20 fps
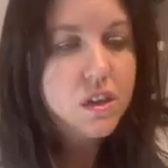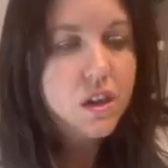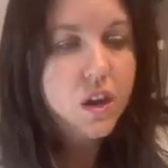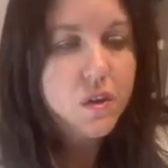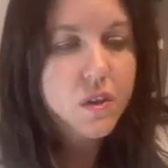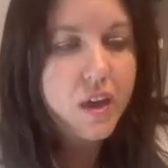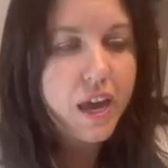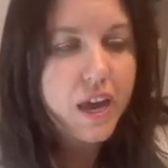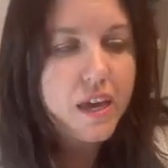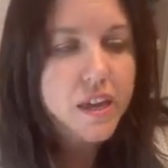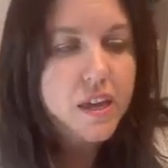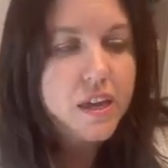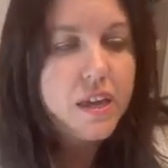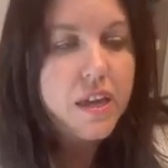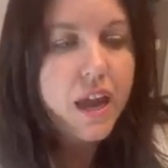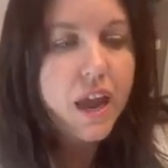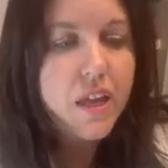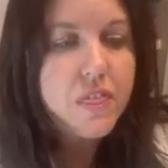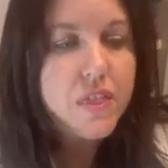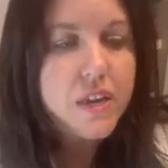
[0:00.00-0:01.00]
Okay,
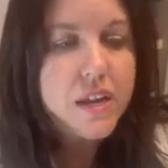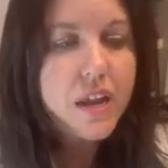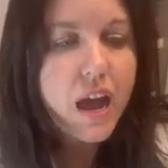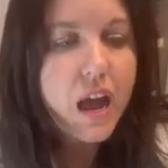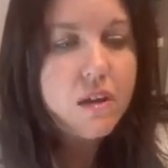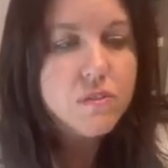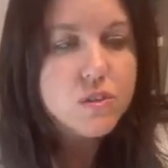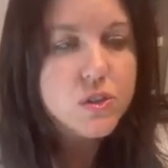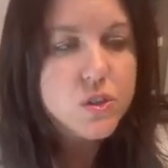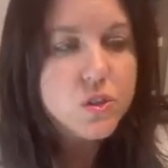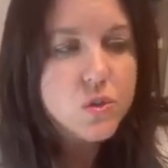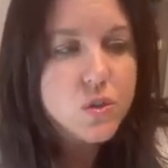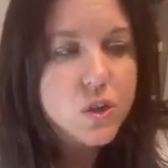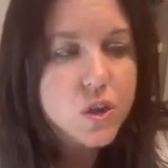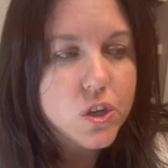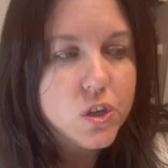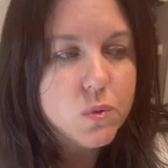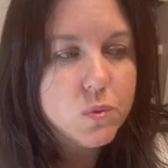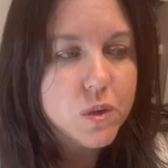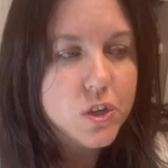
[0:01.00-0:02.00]
and then haven't you
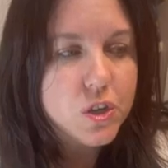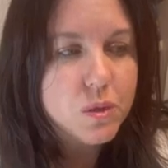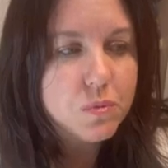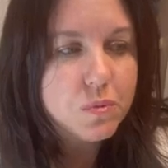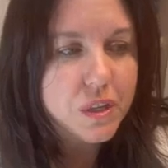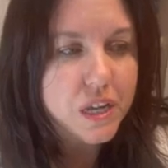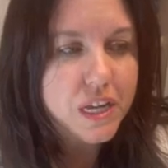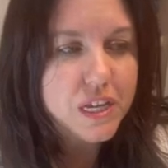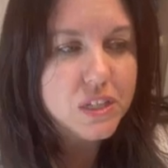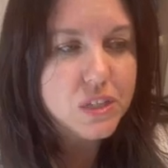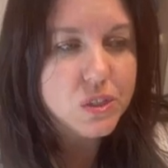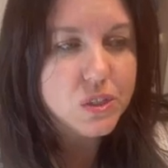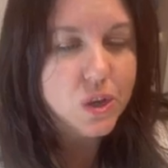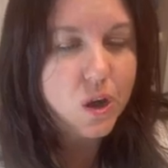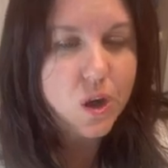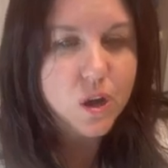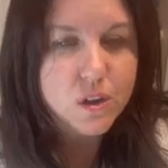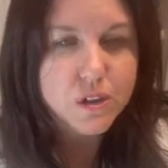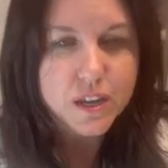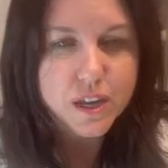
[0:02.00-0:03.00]
heard where you play a
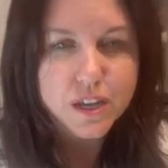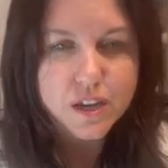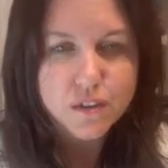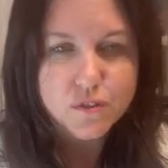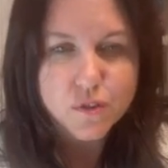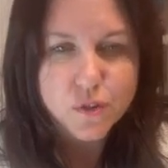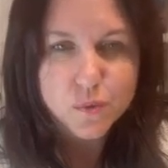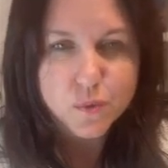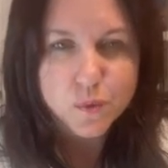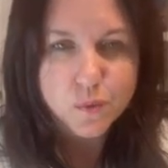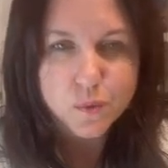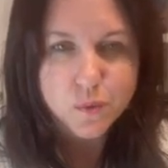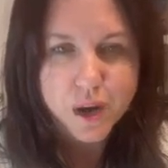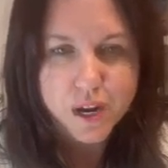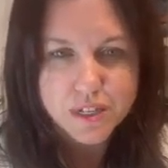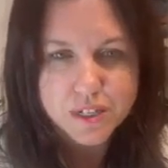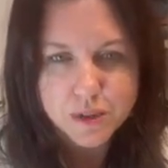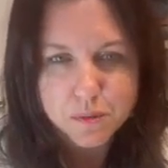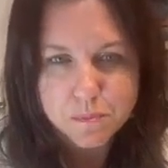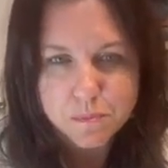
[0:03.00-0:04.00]
song and if you
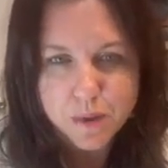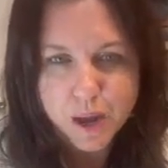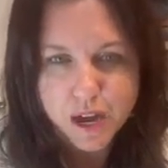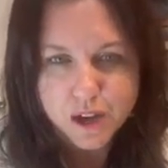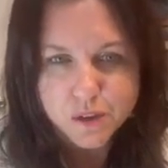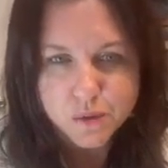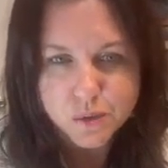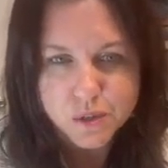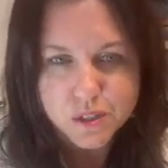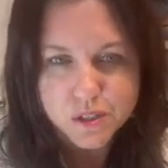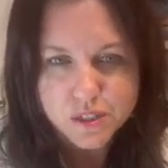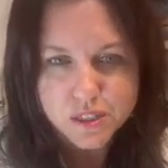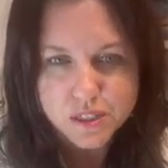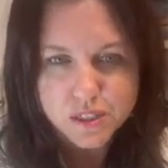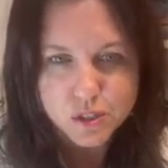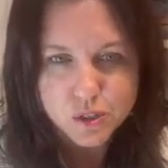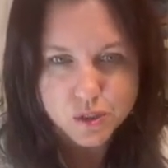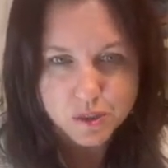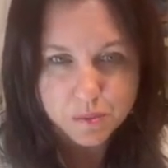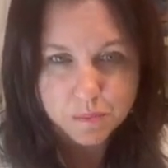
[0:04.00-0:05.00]
rewind it backwards,
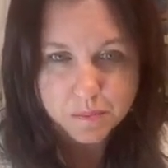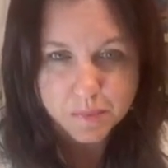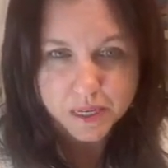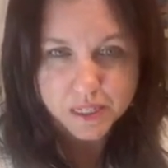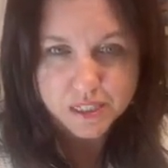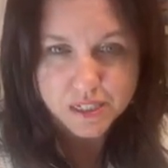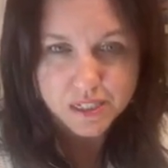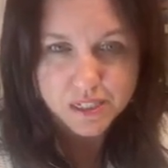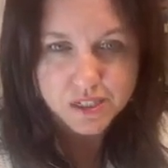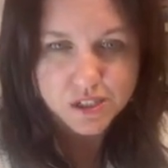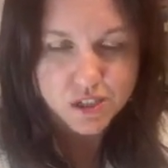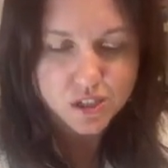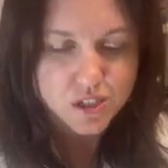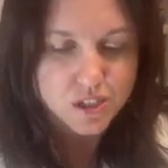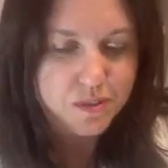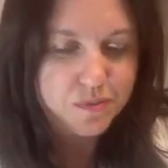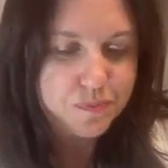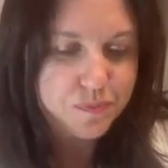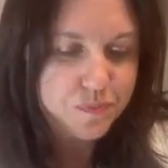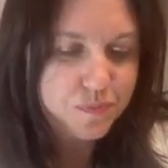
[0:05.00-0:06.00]
there's a message?
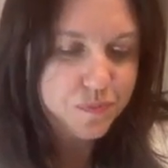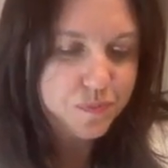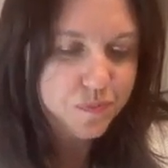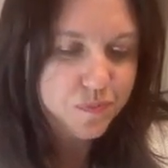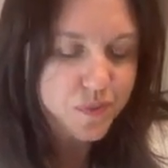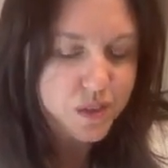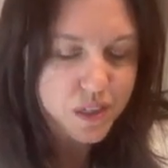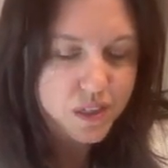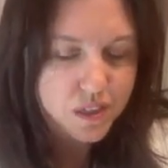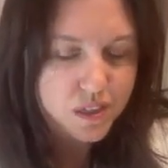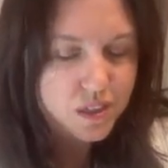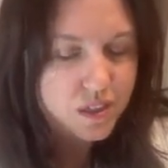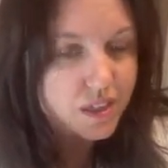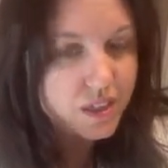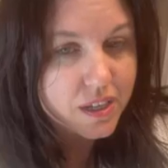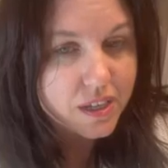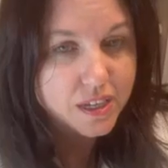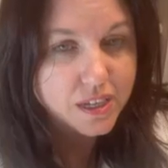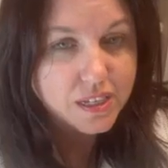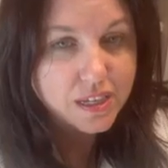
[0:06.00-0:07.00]

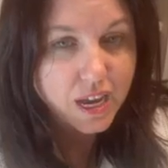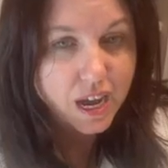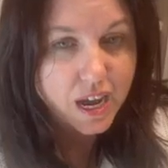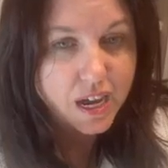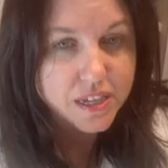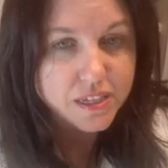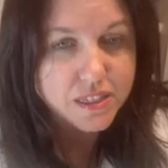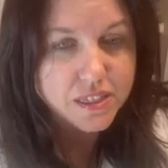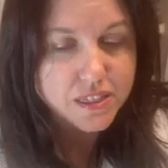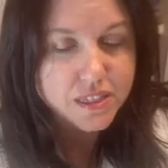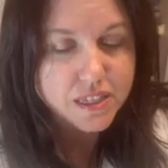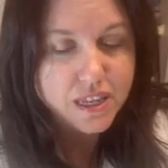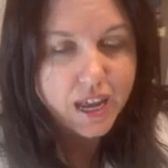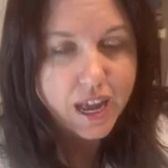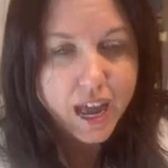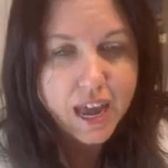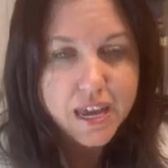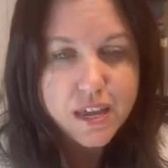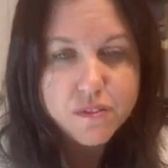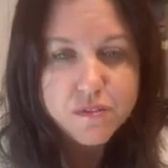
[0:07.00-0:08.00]
Guys,
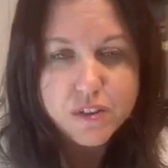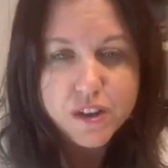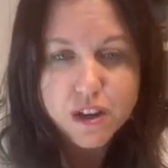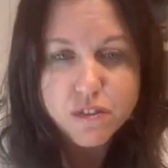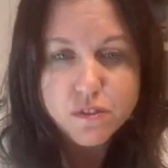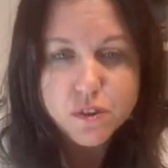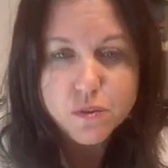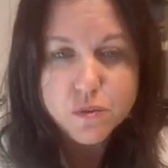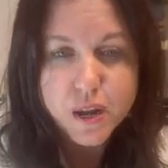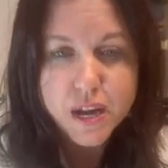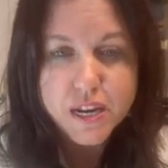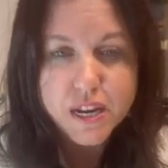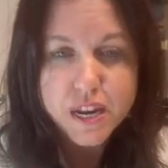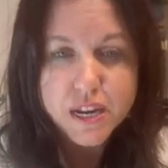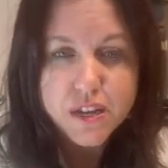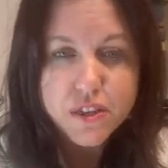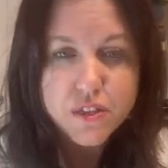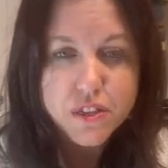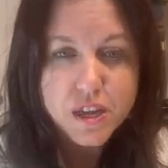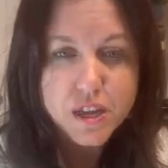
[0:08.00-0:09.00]
I have never read
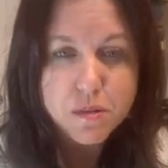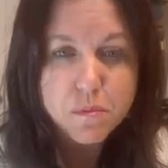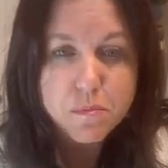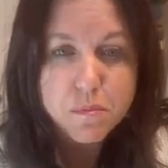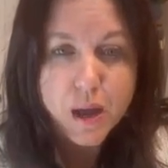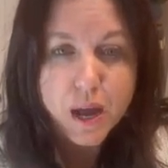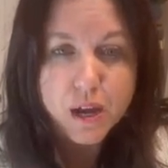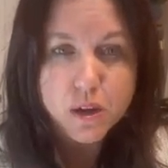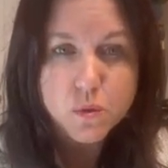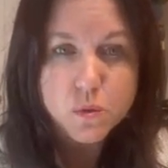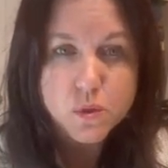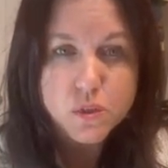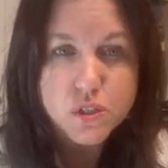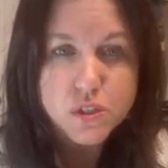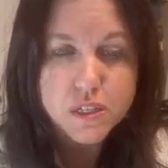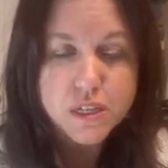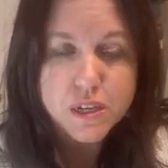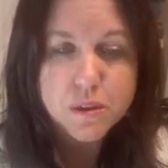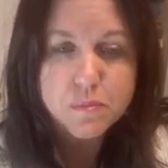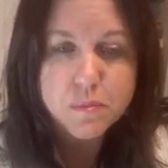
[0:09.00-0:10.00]
anything
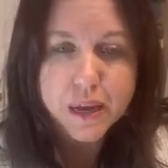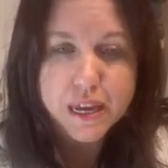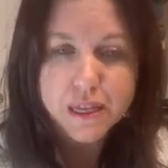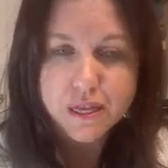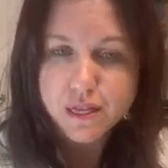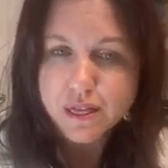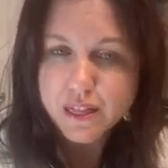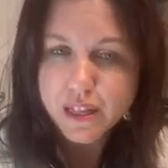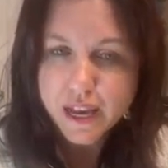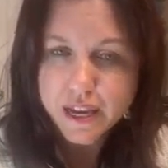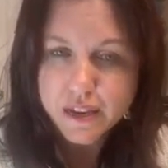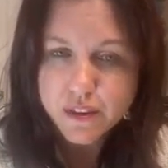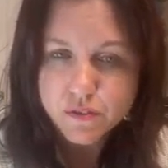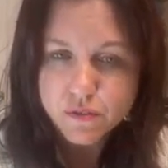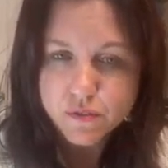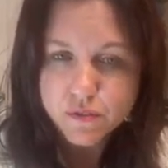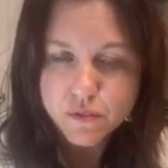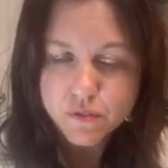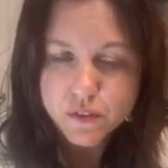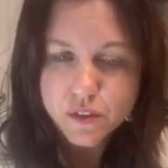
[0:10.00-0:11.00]
backwards in my
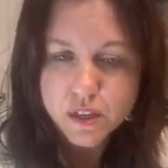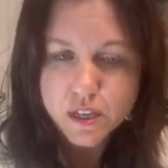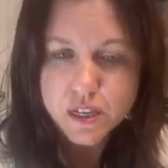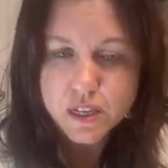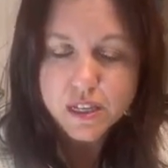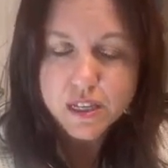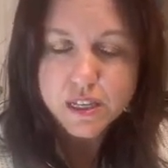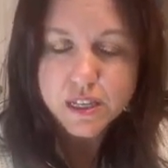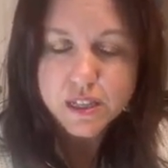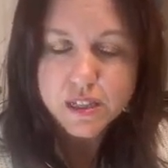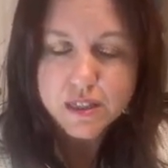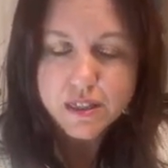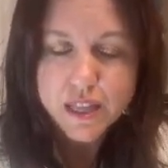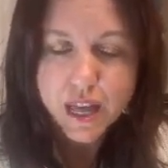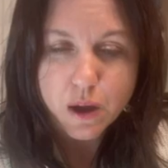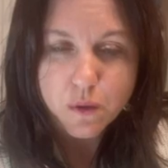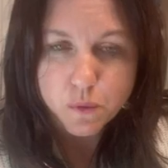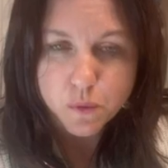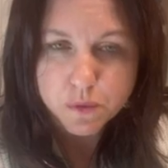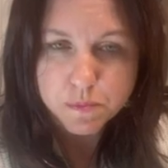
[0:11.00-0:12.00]
life
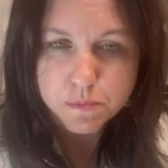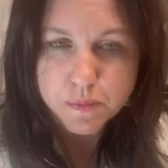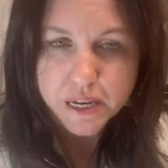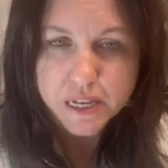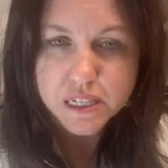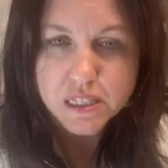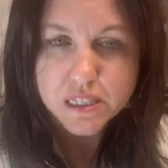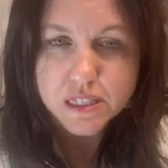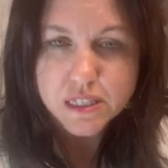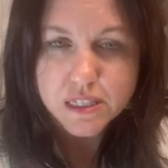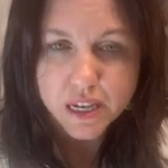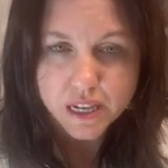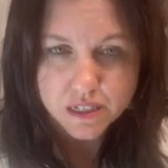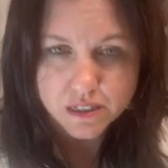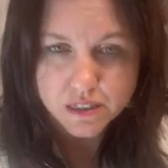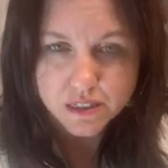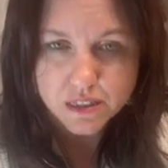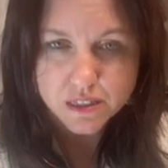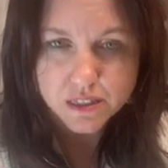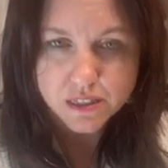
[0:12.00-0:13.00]
that would make
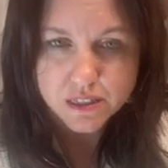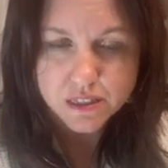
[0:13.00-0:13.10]
sense.